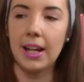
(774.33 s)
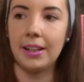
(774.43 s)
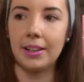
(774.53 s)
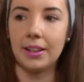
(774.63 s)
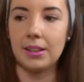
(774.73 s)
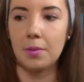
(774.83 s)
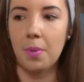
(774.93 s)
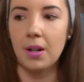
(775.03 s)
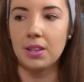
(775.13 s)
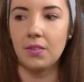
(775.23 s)
and
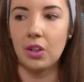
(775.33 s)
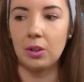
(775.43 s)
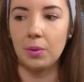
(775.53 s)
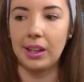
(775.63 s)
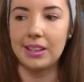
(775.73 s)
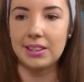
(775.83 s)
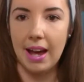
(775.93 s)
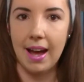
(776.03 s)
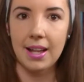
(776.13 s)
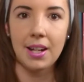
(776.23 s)
parts of it are really
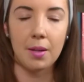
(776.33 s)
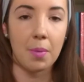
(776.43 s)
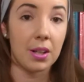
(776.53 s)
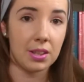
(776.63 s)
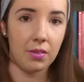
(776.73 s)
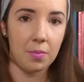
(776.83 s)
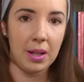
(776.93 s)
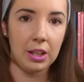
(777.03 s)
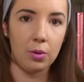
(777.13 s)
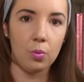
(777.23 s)
sad and parts of it
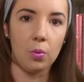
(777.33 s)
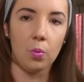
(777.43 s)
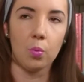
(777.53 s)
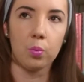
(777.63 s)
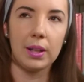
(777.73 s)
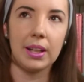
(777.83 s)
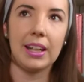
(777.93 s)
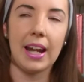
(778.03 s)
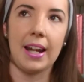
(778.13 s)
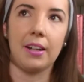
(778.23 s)
make you
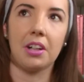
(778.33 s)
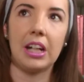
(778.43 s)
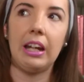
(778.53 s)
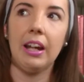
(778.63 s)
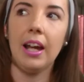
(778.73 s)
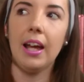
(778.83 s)
really angry.